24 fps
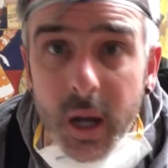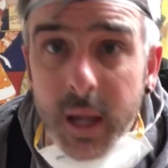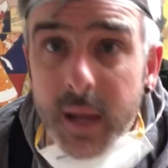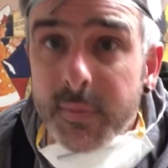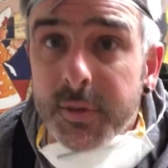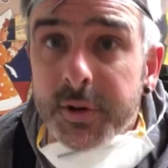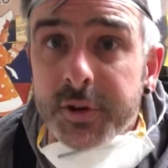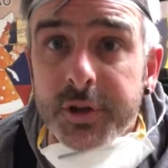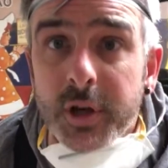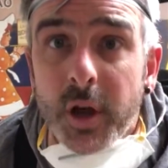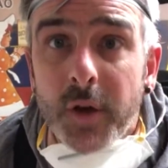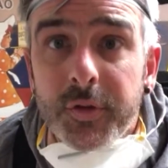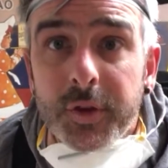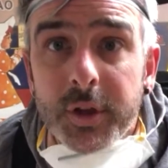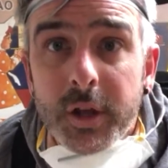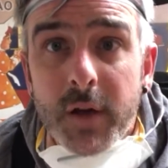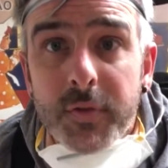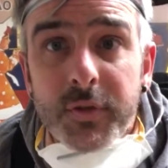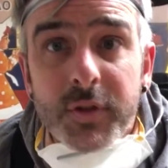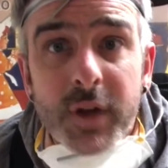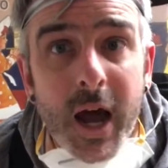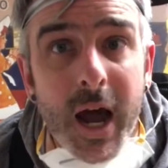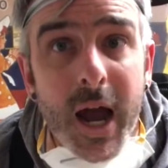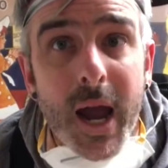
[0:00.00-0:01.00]
give ourselves
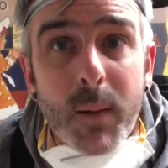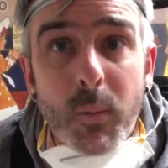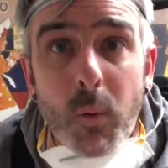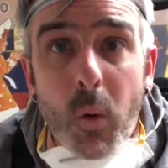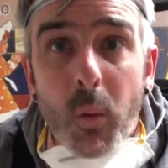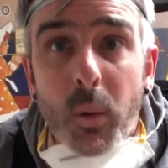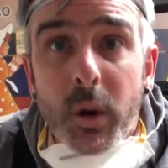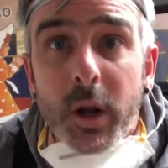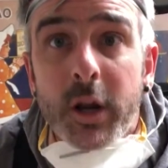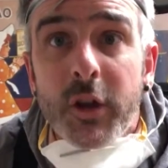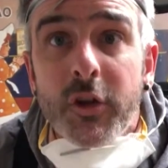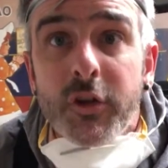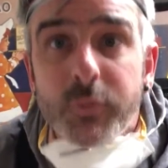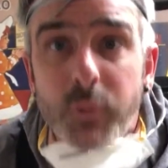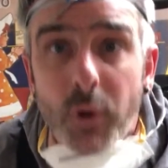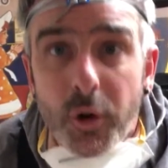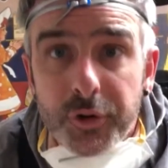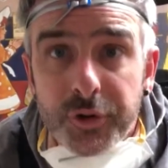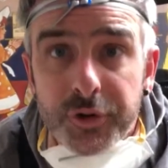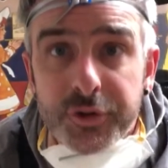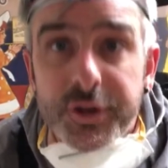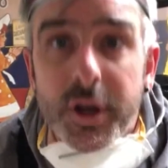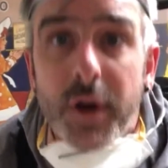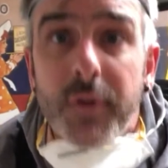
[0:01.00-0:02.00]
enough time where we're gonna expose
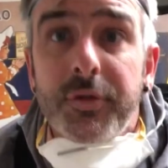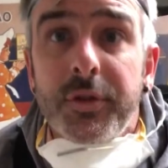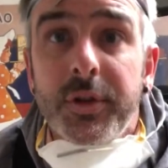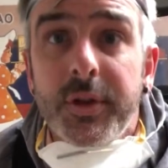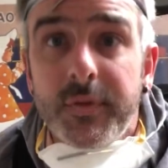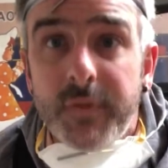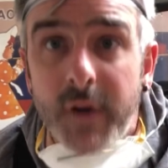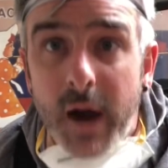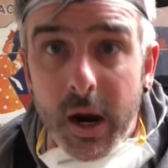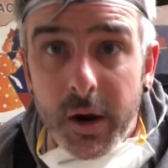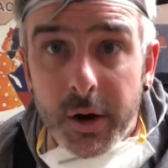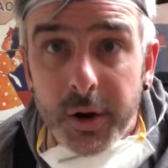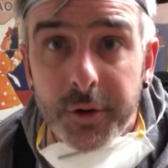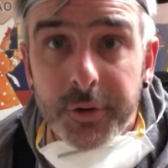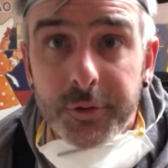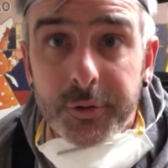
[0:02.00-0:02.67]
ourselves to the virus.